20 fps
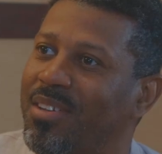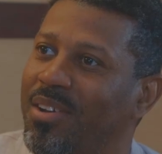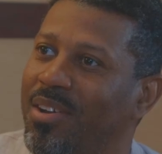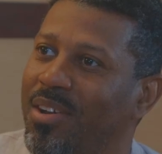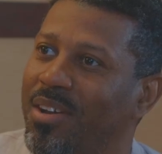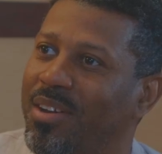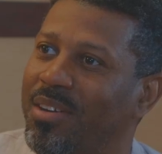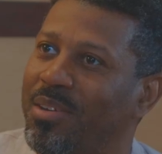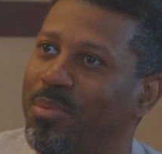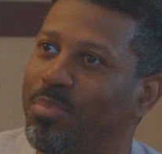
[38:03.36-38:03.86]

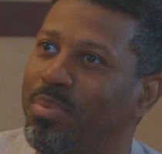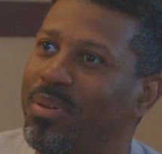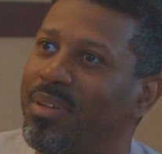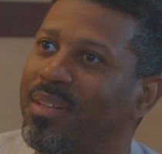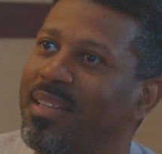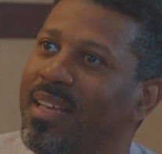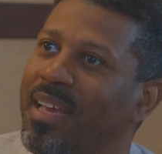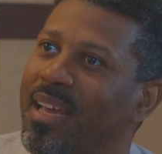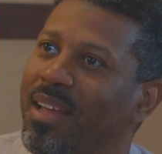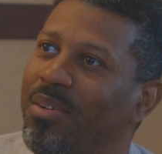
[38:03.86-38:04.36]
hard to
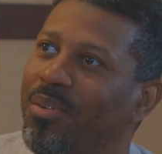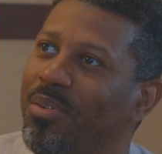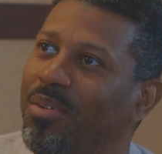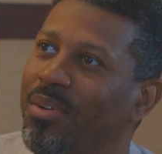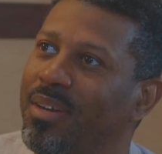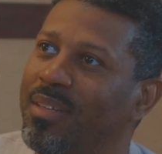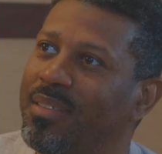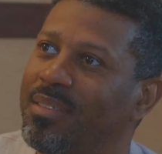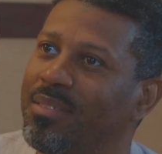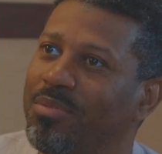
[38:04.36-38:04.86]
put that
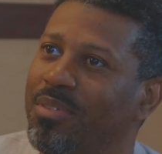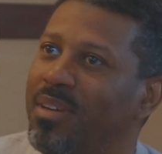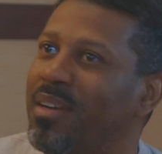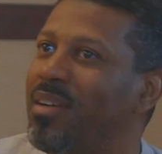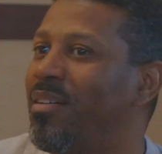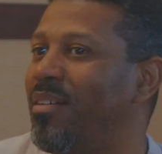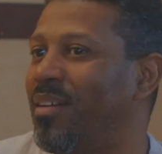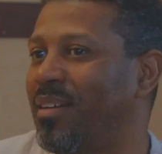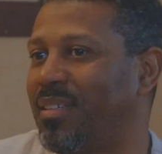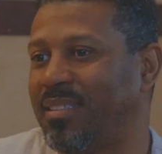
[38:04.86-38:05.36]
on,
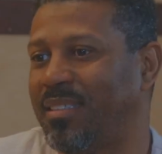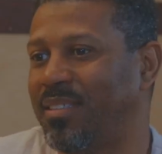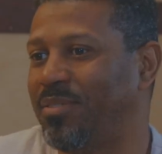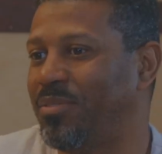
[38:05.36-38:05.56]
regardless